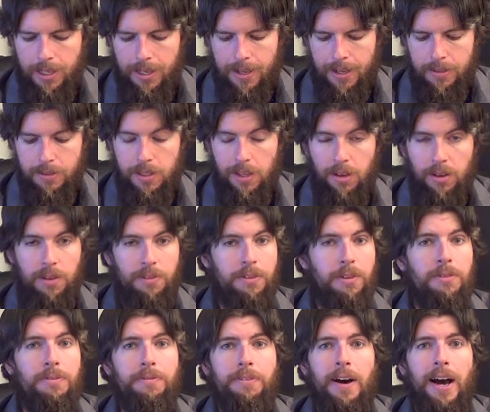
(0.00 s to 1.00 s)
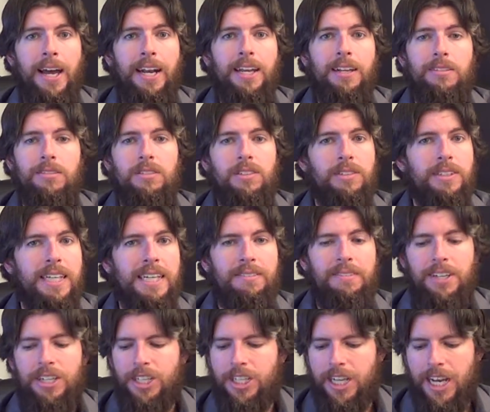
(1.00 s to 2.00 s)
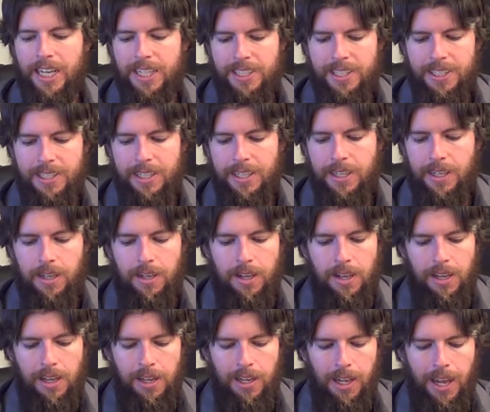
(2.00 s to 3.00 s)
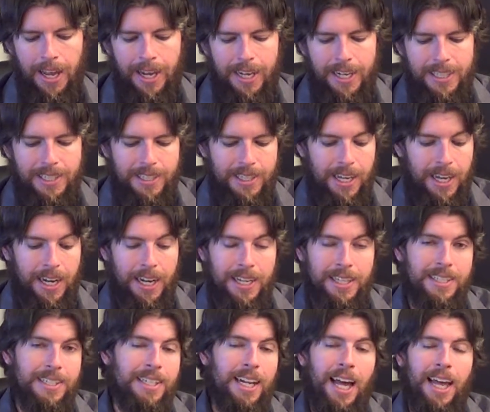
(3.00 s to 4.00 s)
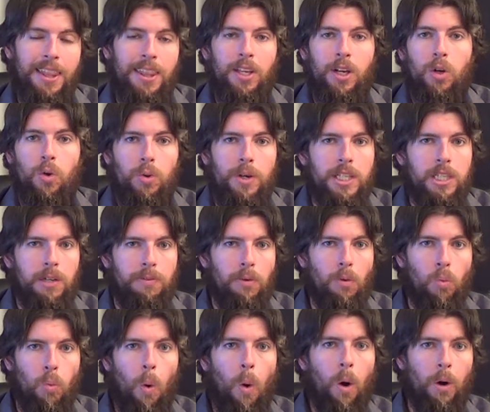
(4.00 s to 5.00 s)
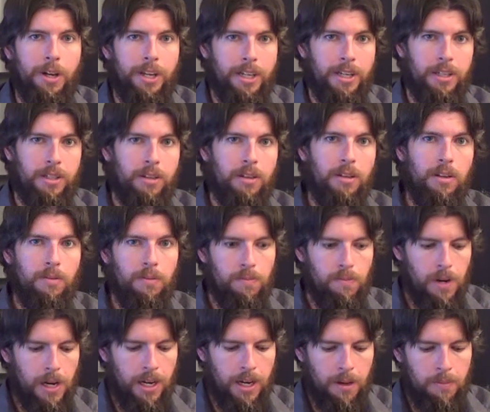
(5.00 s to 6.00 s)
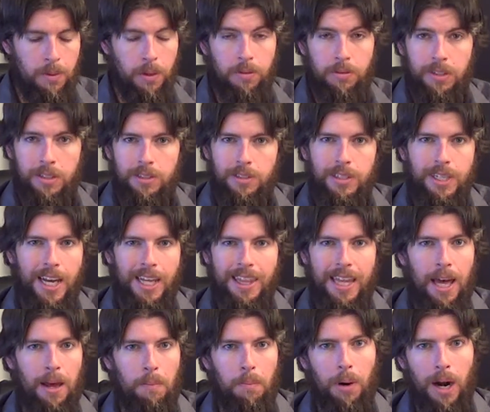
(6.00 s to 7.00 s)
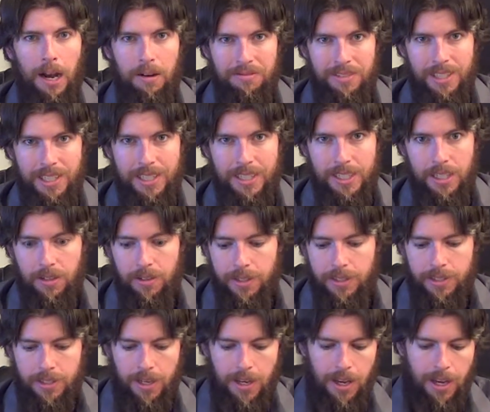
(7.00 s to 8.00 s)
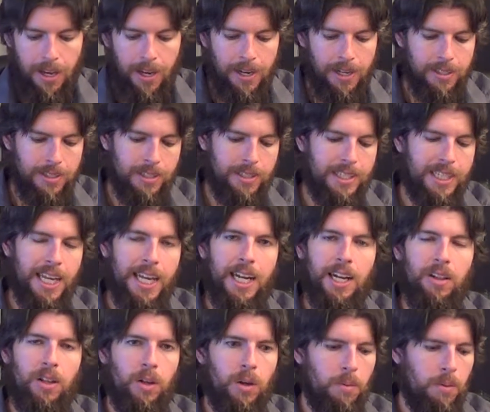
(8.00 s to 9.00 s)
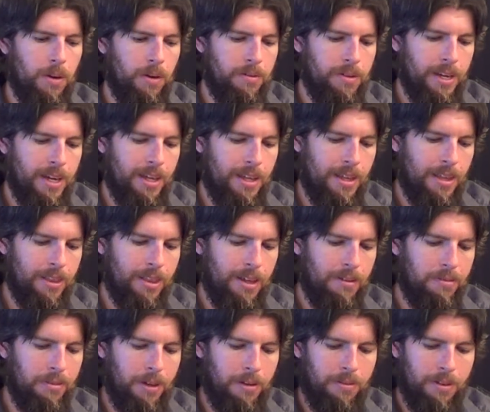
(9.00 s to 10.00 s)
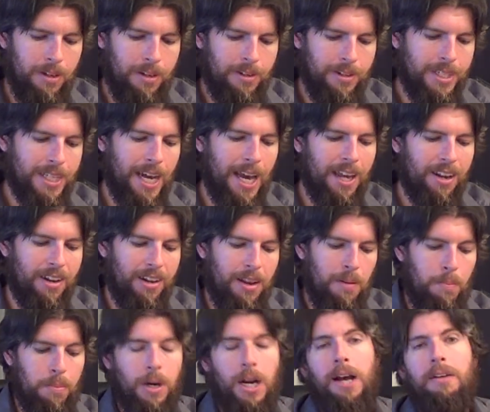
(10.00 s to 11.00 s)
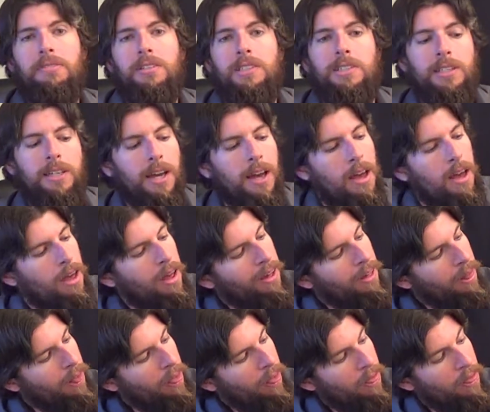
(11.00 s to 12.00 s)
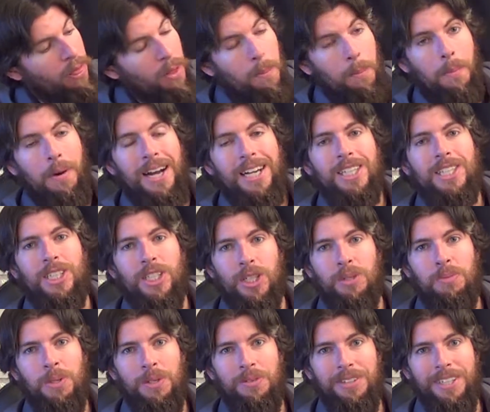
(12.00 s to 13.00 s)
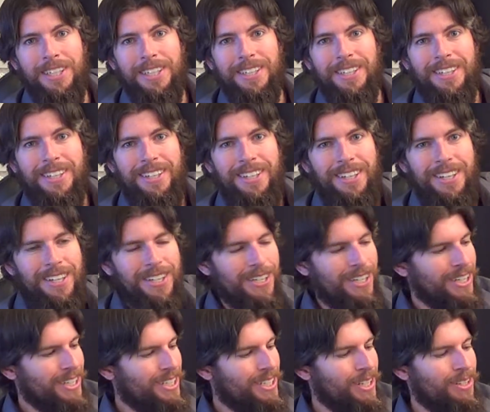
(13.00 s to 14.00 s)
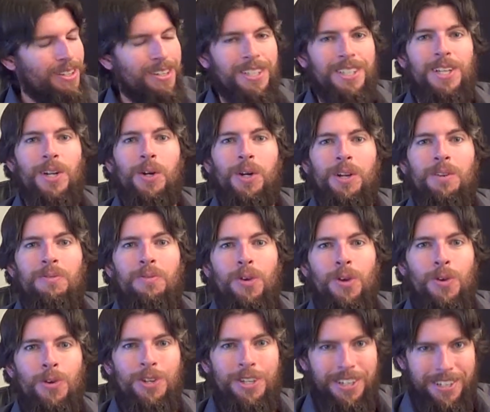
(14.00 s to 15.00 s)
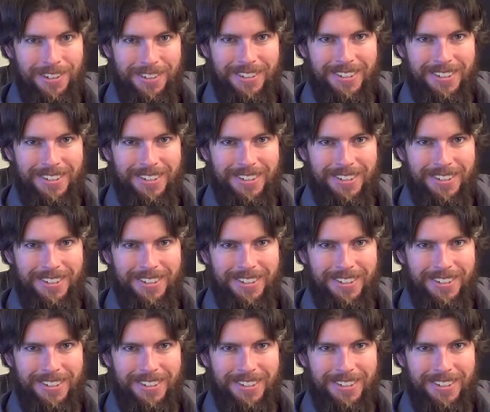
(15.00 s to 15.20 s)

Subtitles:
So if you find it, give it a check-see. Like I said, it's not the Christopher Walken movies, not that Prophecy series. It's a standalone movie, and they've even titled it Prophecy, the Monster Movie, just so there's no confusion.